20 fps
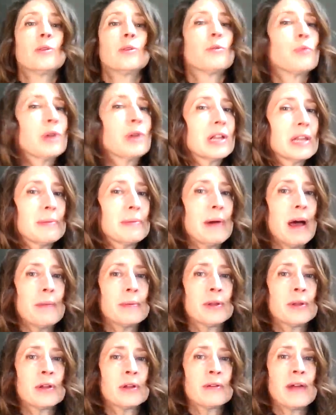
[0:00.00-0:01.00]
Really
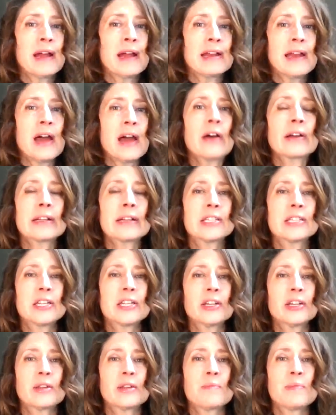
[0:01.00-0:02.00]
popular right now
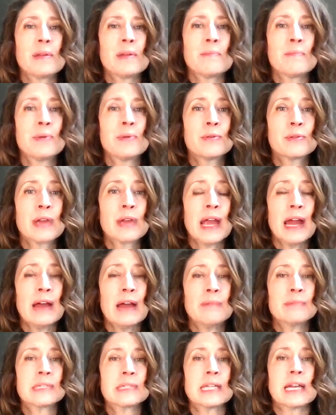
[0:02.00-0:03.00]
continue to be boot
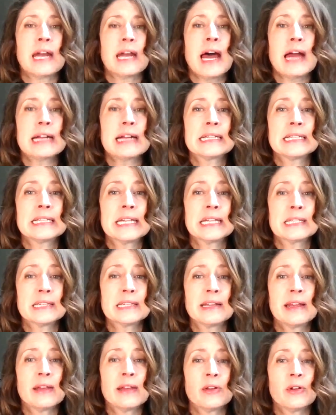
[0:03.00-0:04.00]
camps and high
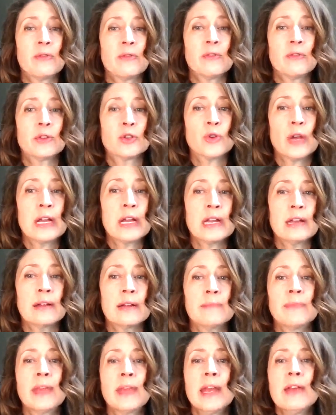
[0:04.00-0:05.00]
intensity interval
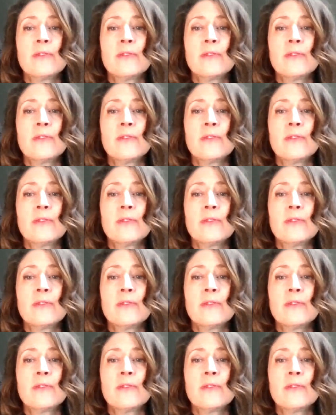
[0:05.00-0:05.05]
training.